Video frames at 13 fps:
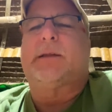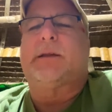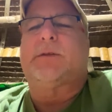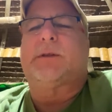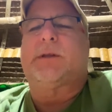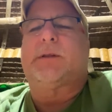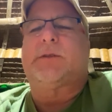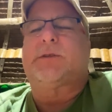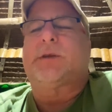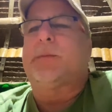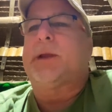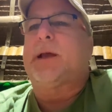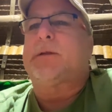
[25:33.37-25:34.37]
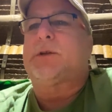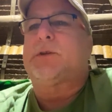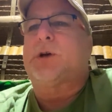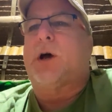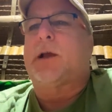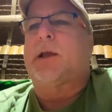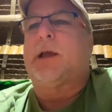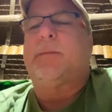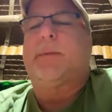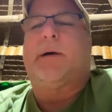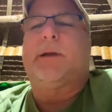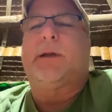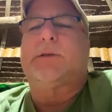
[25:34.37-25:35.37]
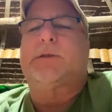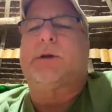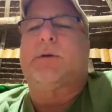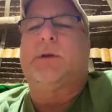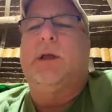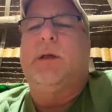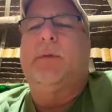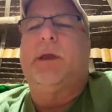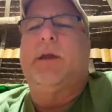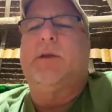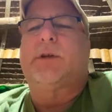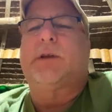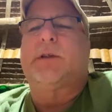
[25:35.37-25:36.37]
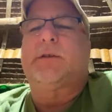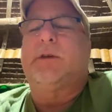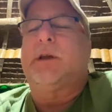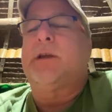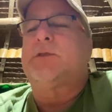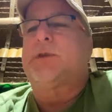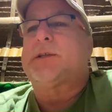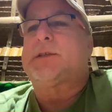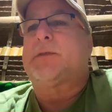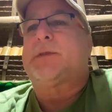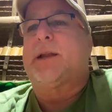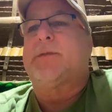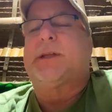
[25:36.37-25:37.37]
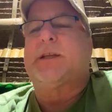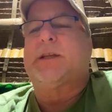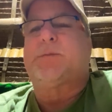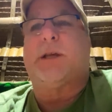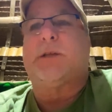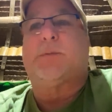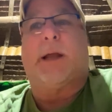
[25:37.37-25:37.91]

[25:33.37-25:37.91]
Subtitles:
there's somebody out there talking about it. So be interesting if that ever takes place.